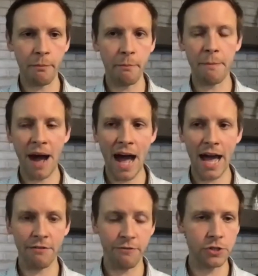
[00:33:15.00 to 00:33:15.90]

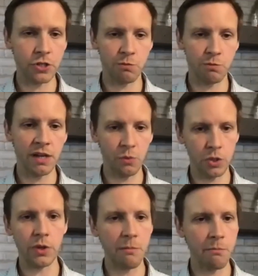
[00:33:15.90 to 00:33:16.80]
buy versus build. Well,
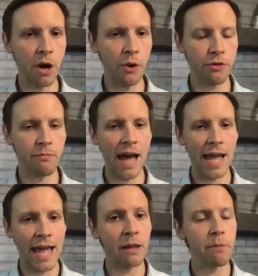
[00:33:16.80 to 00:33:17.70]
you get both, buy
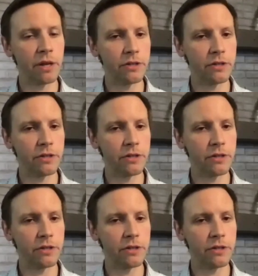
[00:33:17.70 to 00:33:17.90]
and build,